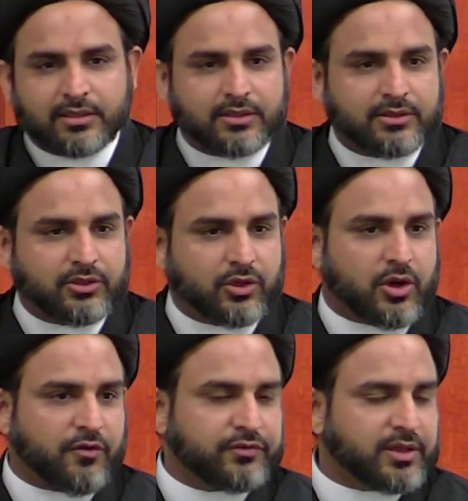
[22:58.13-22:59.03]

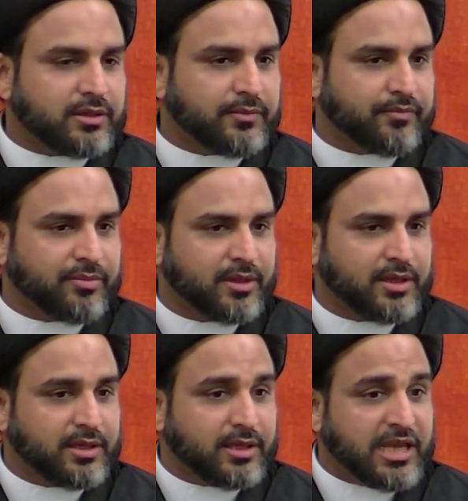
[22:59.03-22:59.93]
often.
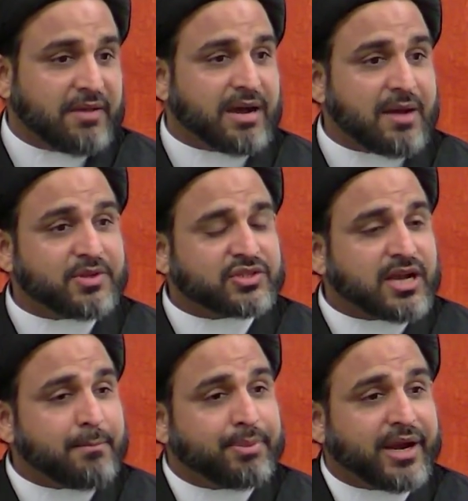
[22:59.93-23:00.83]
Imam is
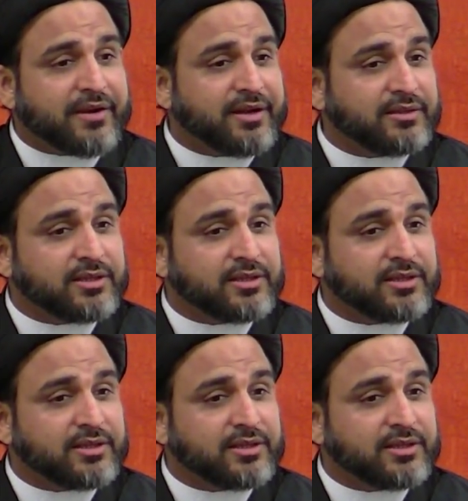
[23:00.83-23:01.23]
comparing the